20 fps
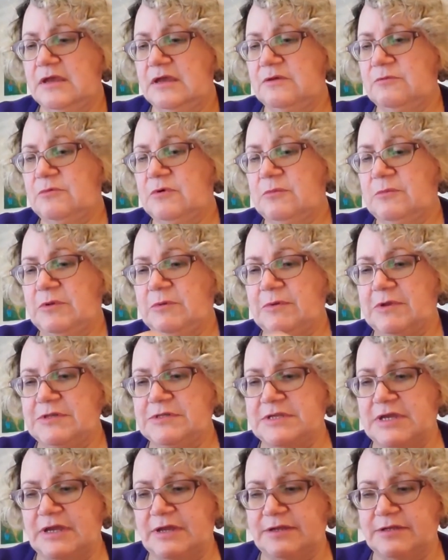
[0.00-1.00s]
When we went
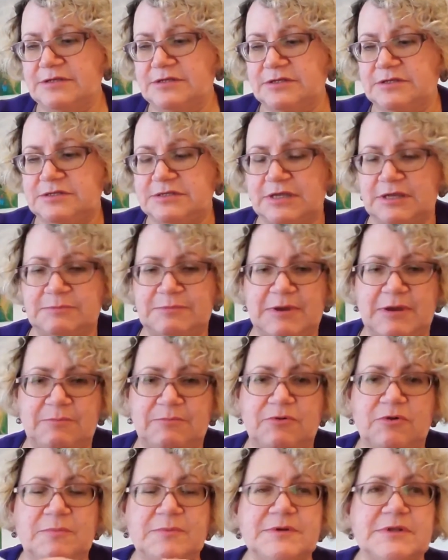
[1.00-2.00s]
down to see about
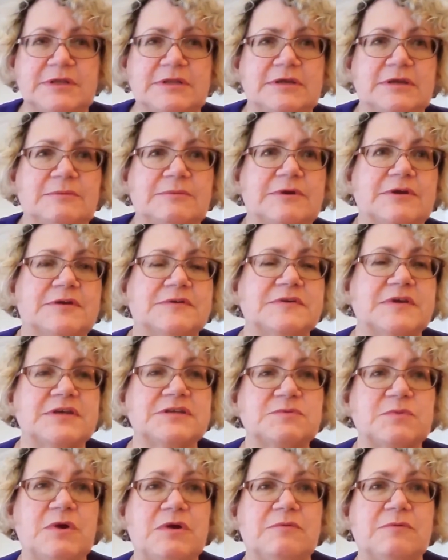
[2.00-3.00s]
property there, because
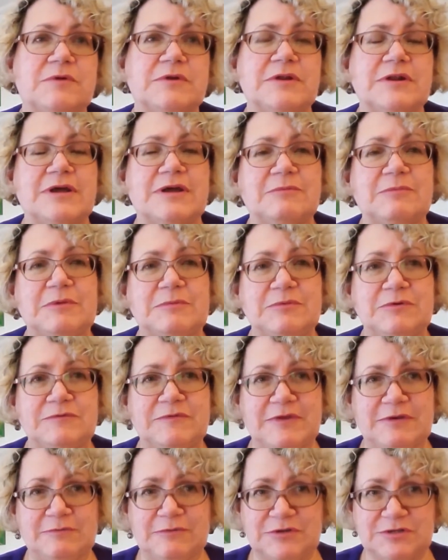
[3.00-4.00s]
that's where Rod and I will be
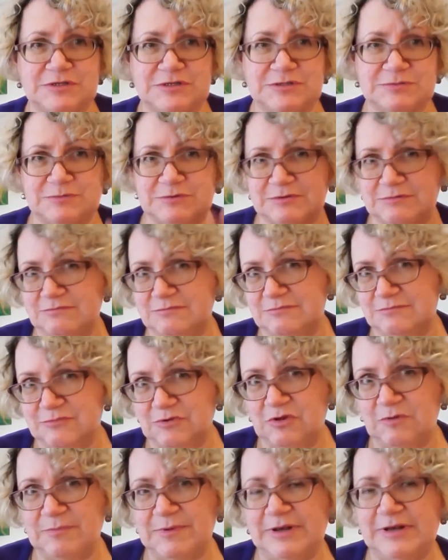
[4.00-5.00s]
moving, which is what
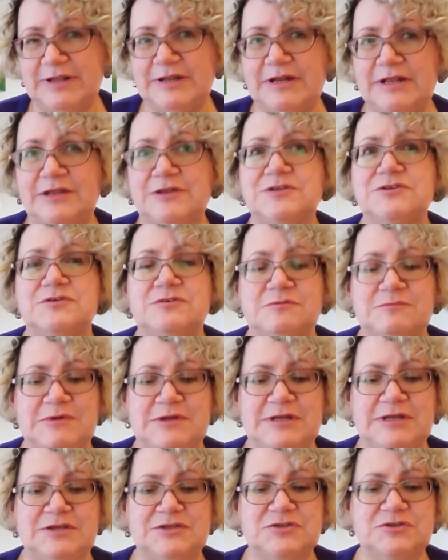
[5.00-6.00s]
I'll be leading into my
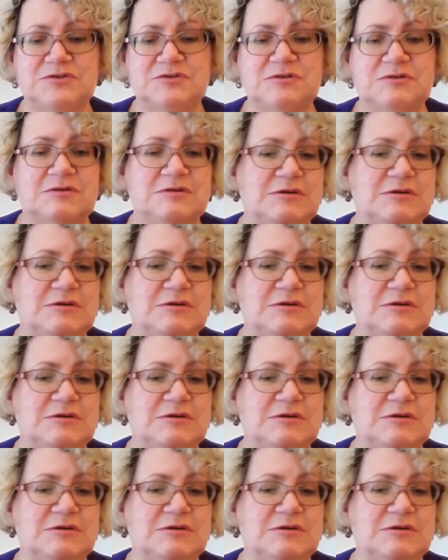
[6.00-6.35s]
next